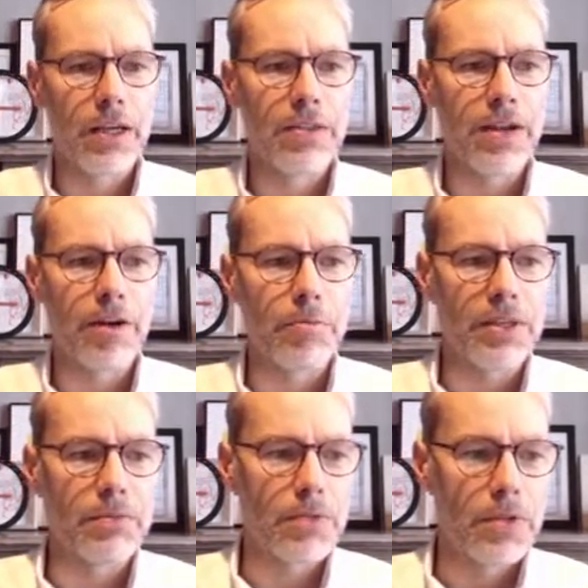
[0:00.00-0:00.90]
therapy.
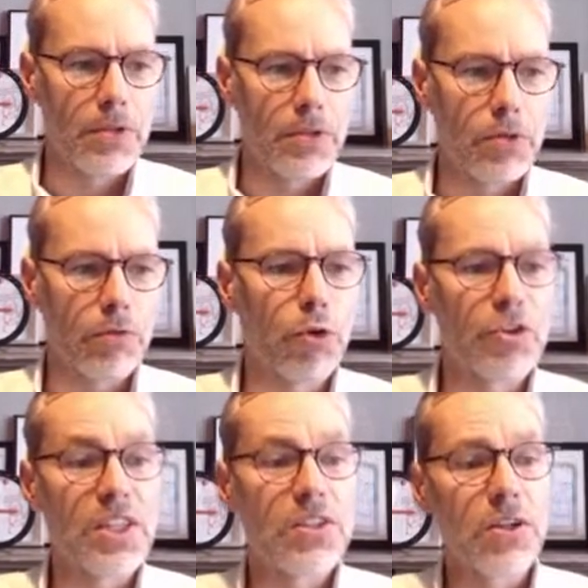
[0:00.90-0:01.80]
Of course,
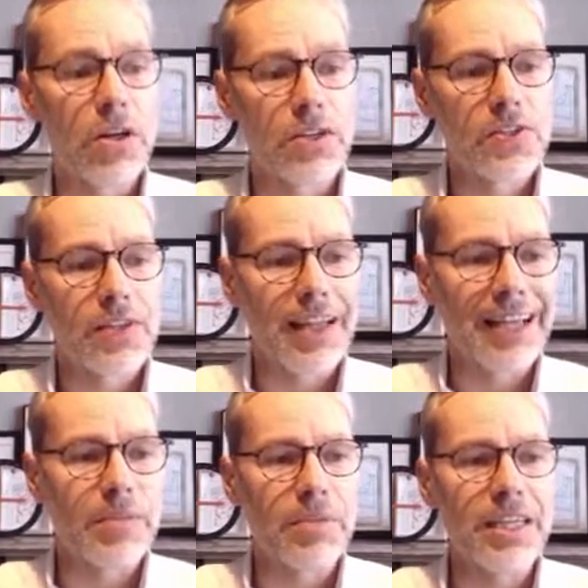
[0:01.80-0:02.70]
it starts at
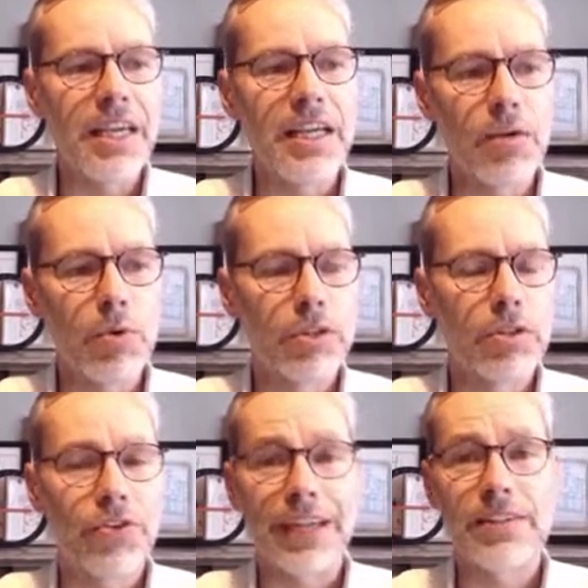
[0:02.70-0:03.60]
the beginning with the
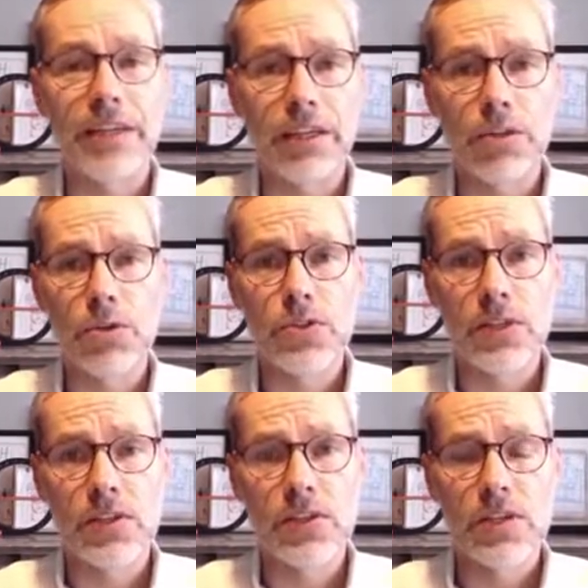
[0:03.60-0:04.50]
correct
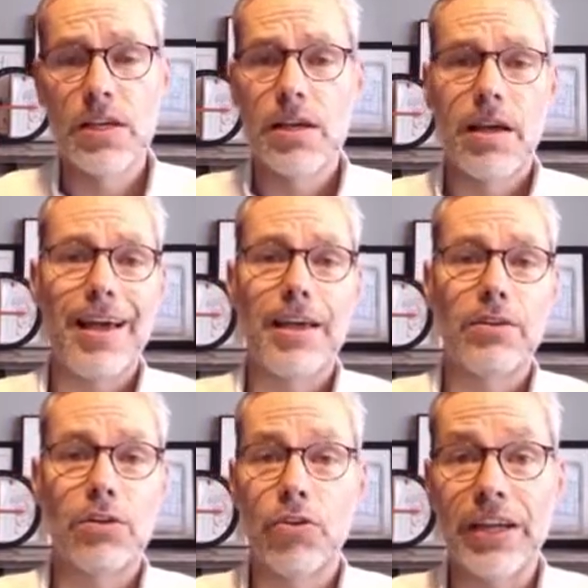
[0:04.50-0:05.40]
diagnosis and the
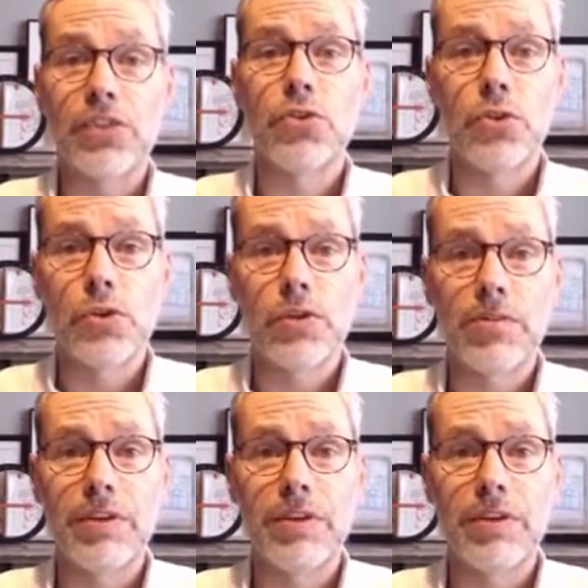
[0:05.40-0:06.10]
correct choice of